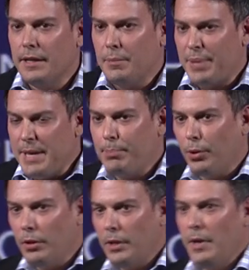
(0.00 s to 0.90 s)

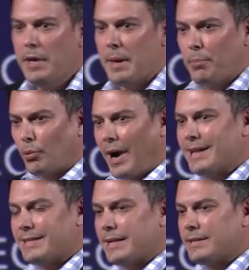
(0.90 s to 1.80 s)
people, and
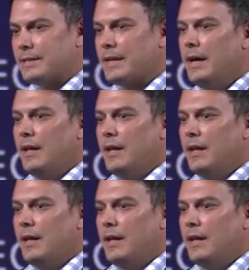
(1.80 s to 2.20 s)
processes